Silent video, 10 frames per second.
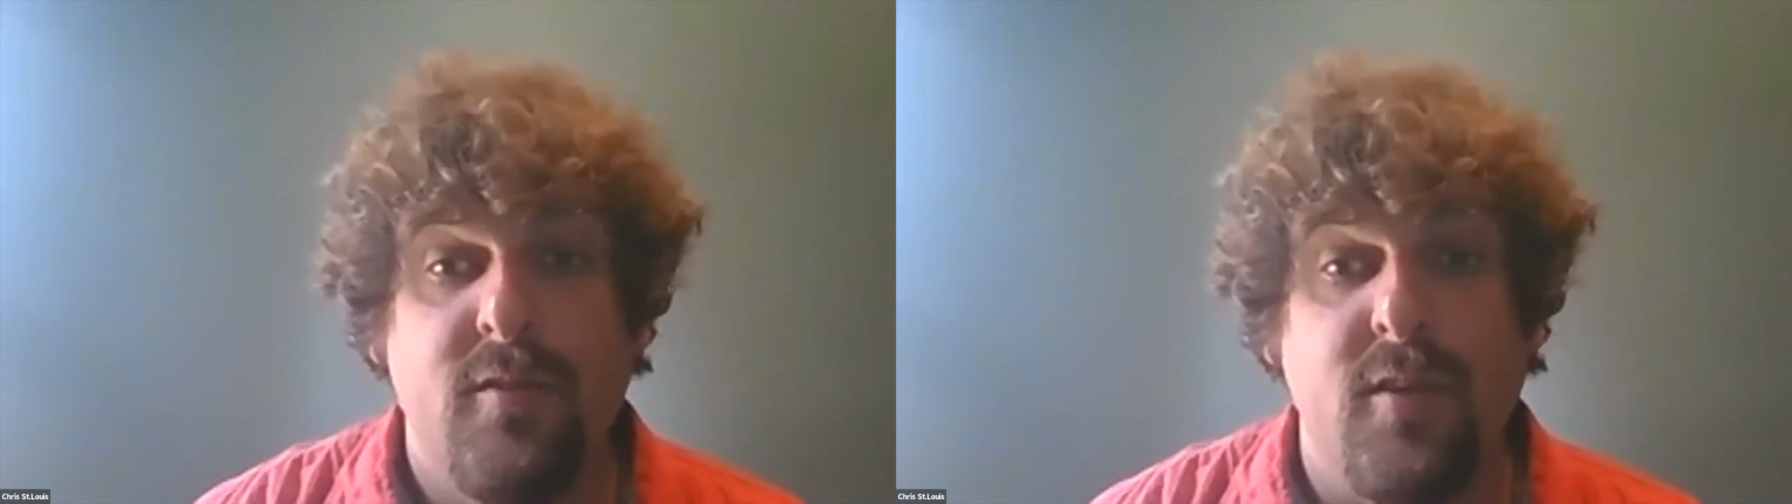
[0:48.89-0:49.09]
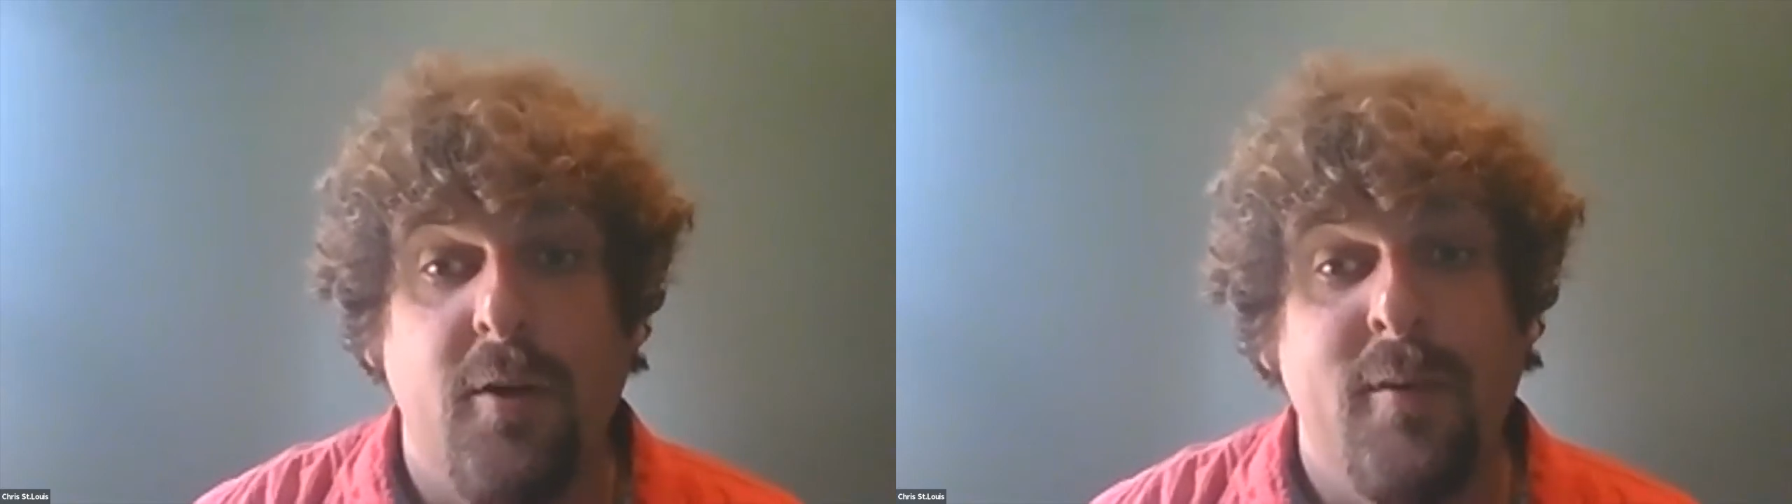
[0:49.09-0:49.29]

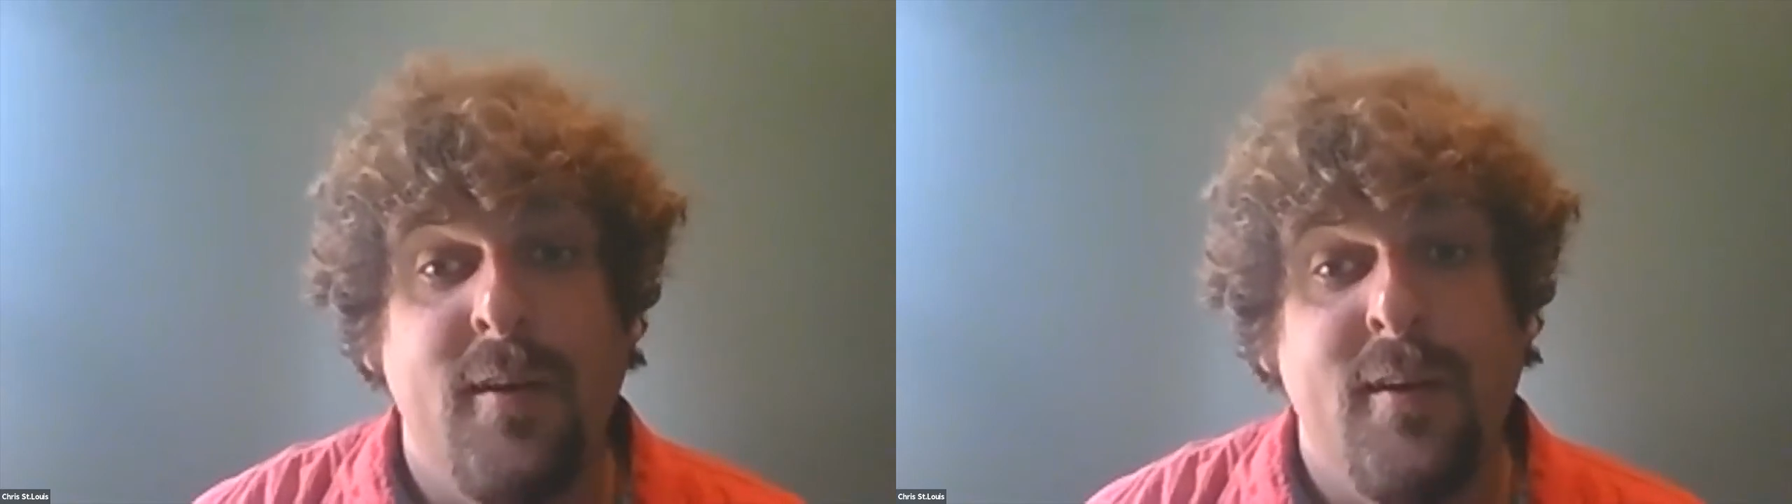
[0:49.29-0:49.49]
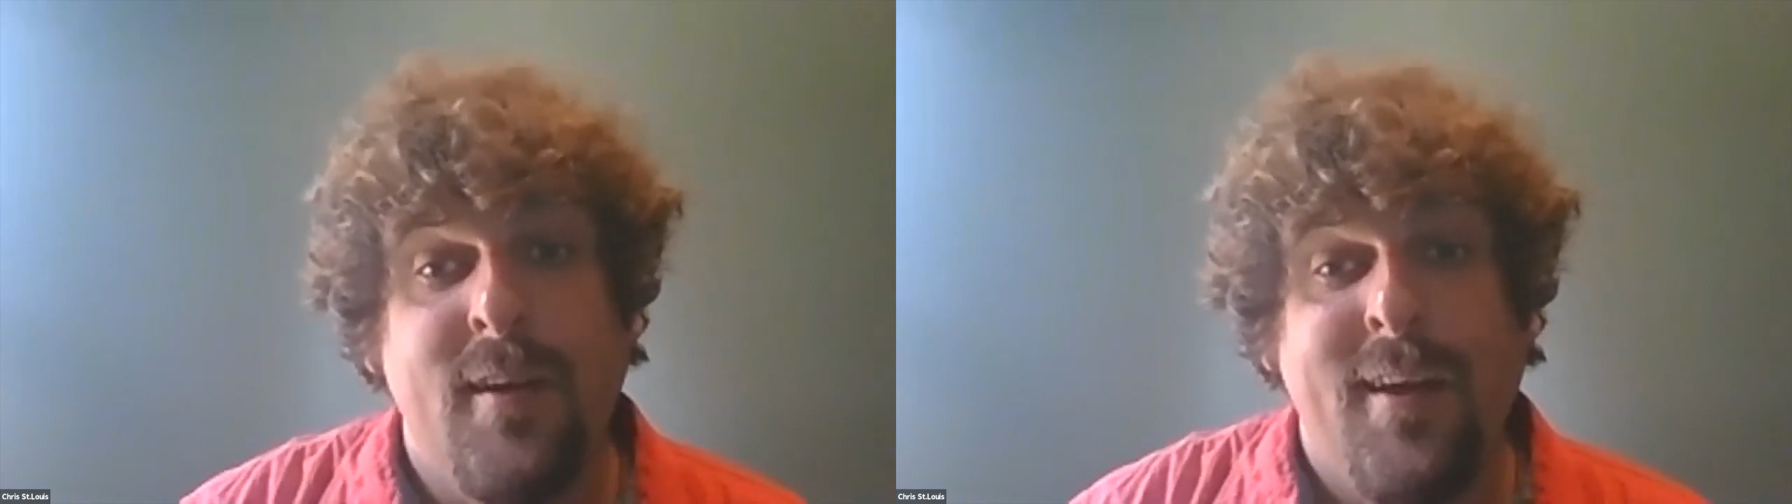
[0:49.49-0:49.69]

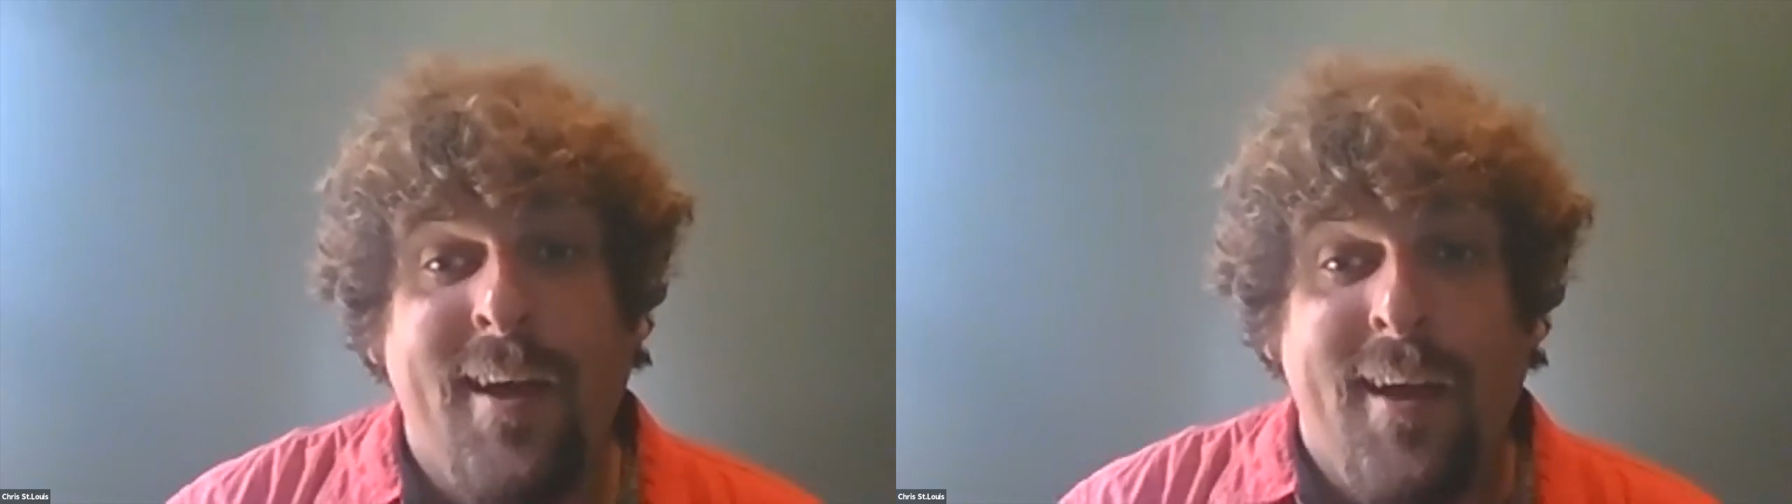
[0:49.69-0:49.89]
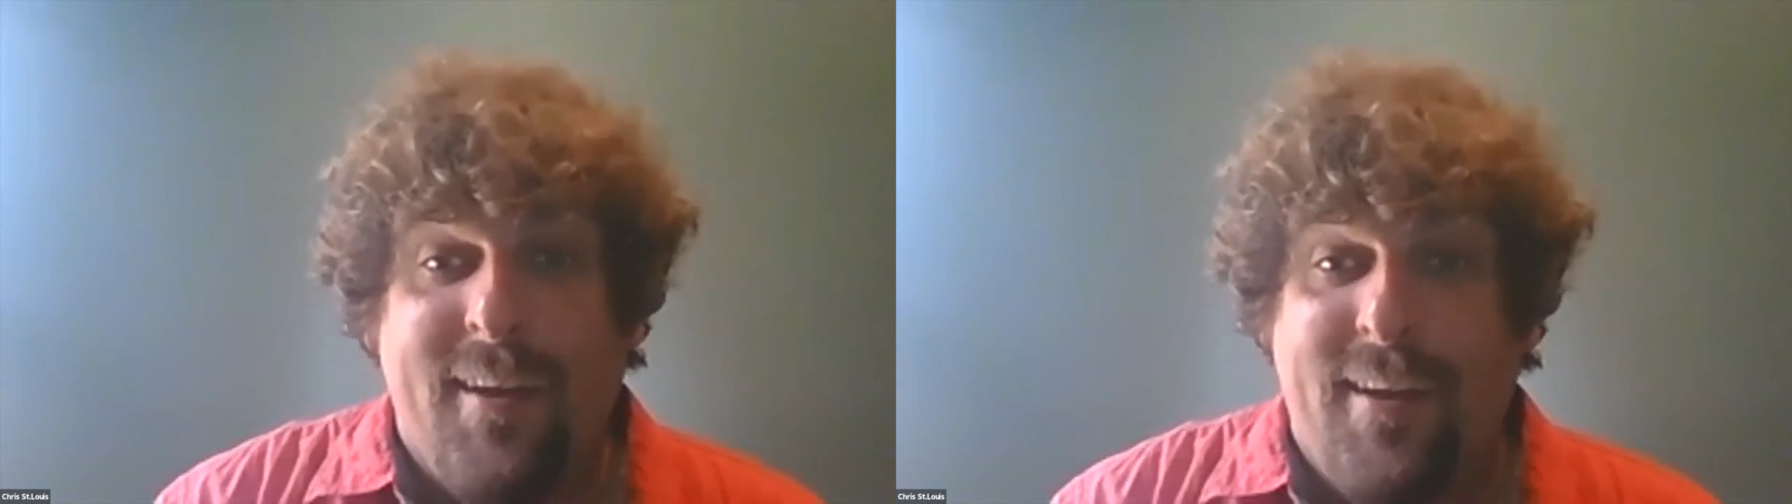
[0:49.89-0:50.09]

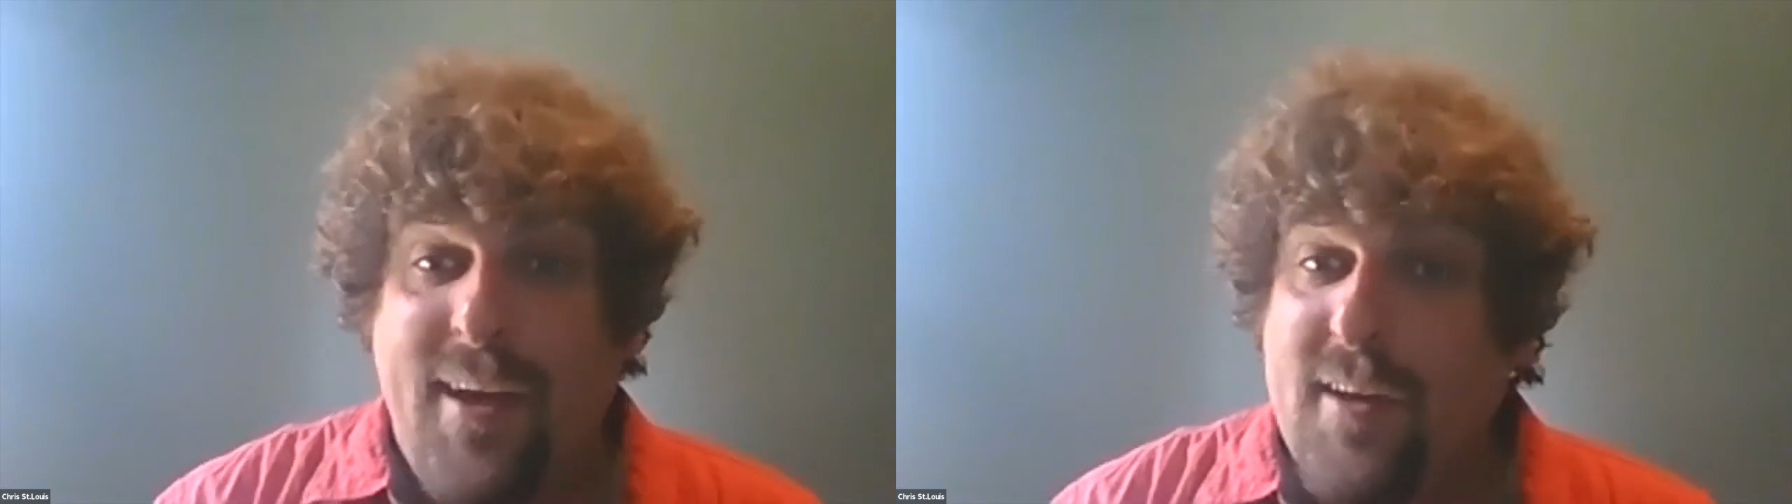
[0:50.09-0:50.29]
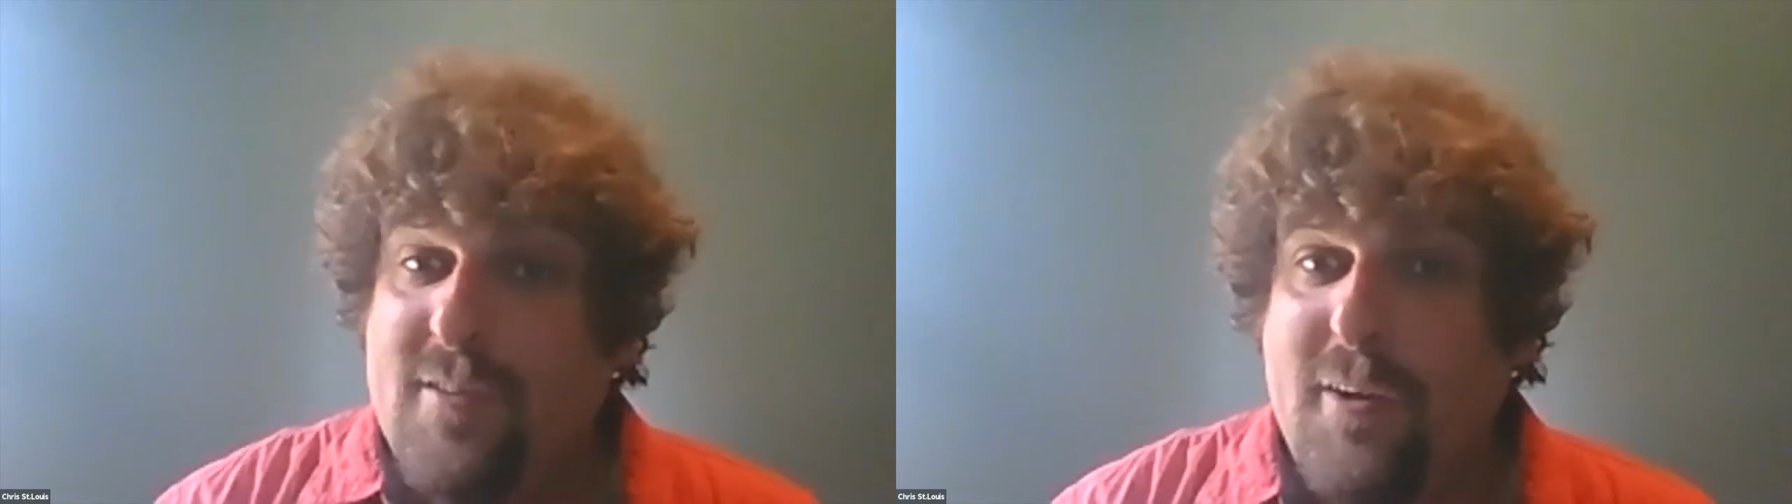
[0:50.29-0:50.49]

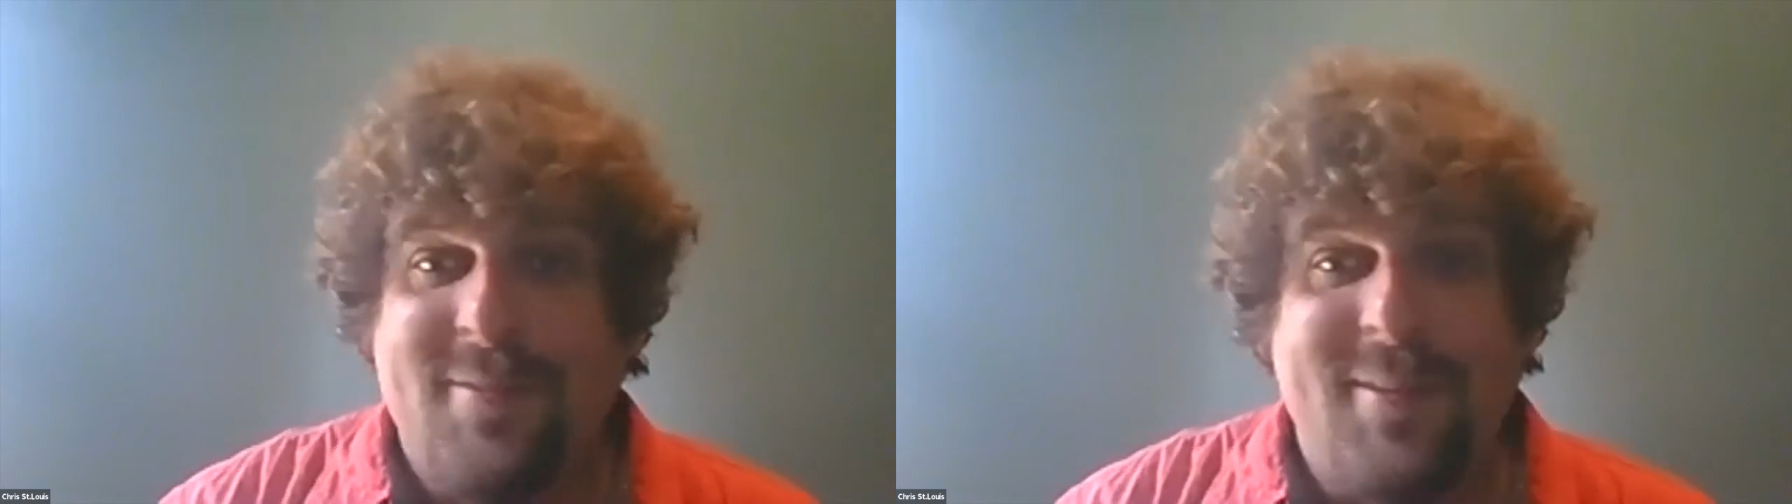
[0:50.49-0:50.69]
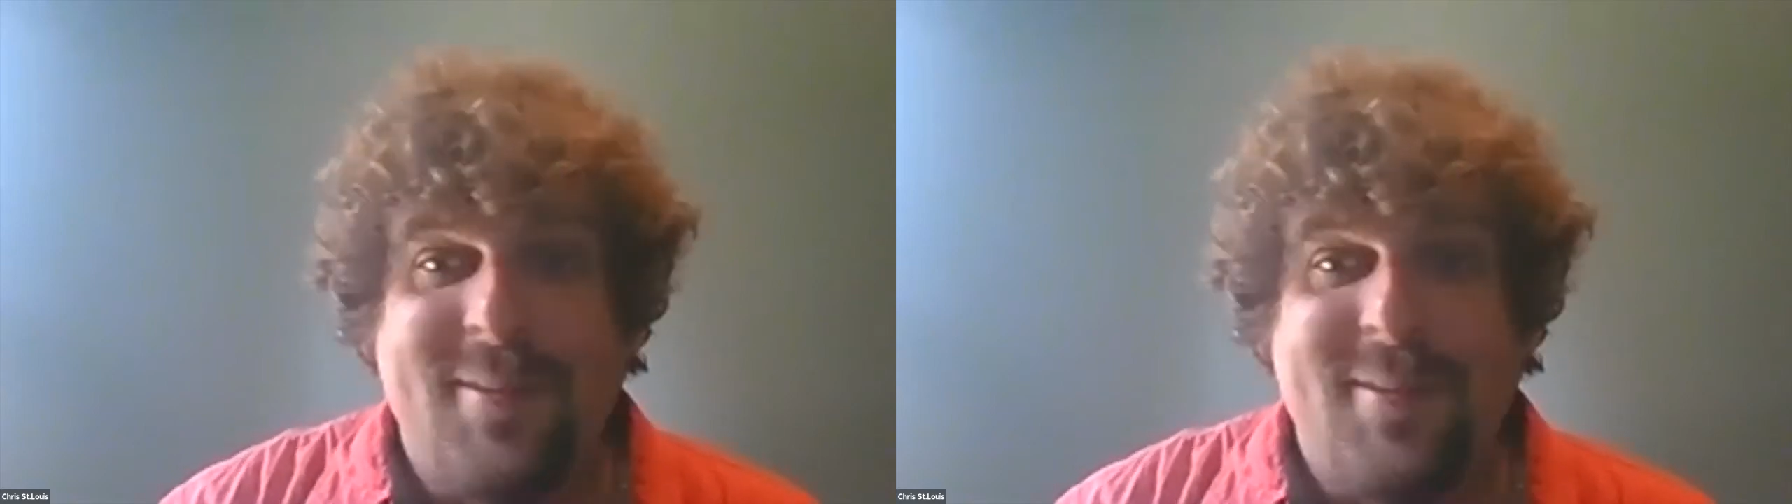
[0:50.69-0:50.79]
So